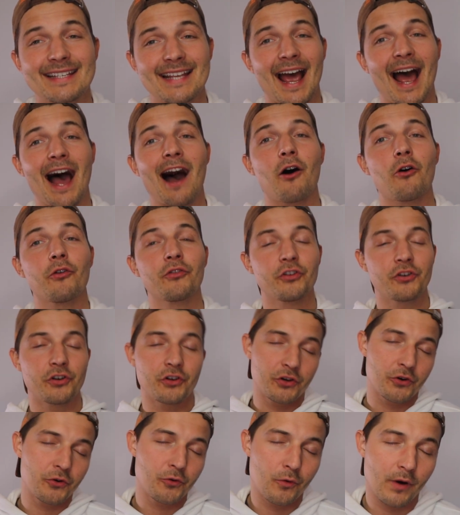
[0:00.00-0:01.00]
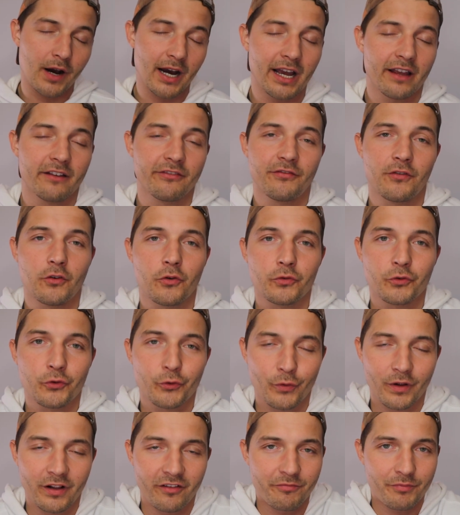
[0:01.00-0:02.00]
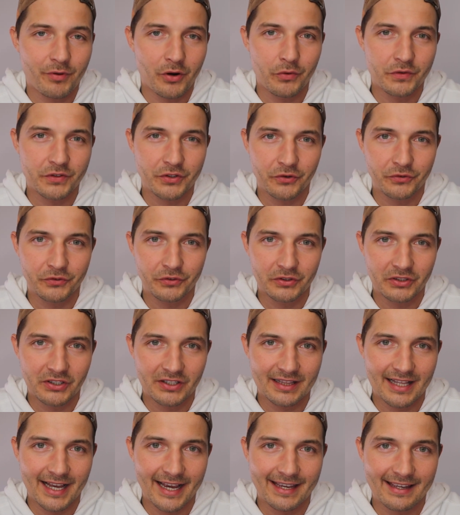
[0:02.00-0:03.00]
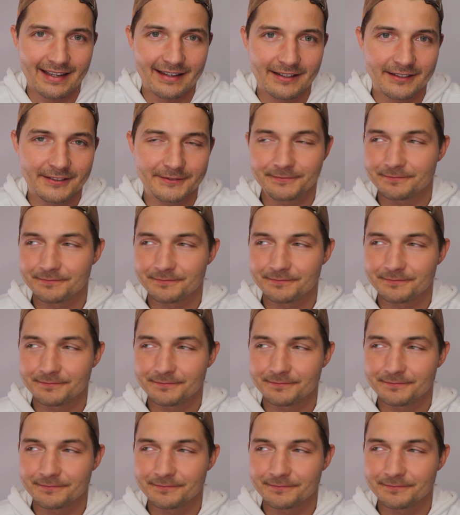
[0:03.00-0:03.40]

how the new iPhone 12 Pro is going to look like.